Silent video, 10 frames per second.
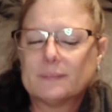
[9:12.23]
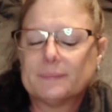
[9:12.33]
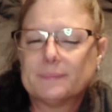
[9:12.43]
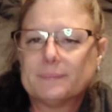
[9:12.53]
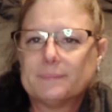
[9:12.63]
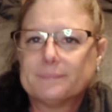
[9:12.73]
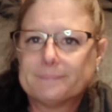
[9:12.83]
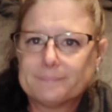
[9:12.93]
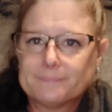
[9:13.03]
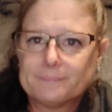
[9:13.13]

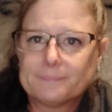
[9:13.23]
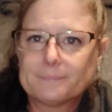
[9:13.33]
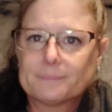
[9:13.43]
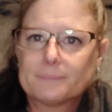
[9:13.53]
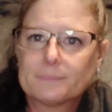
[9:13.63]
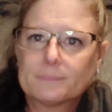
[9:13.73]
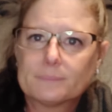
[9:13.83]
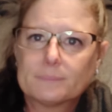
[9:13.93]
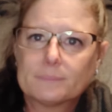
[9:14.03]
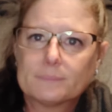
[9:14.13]

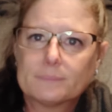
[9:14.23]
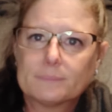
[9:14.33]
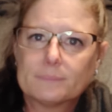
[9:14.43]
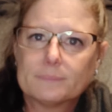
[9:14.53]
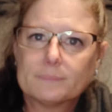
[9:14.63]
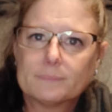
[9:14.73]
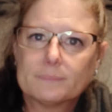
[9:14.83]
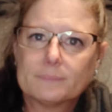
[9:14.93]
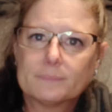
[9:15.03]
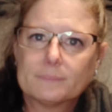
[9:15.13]

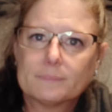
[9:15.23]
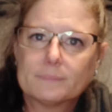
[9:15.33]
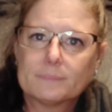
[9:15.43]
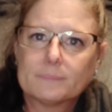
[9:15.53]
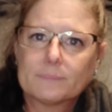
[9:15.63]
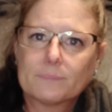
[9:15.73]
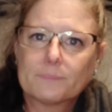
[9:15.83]
[no speech]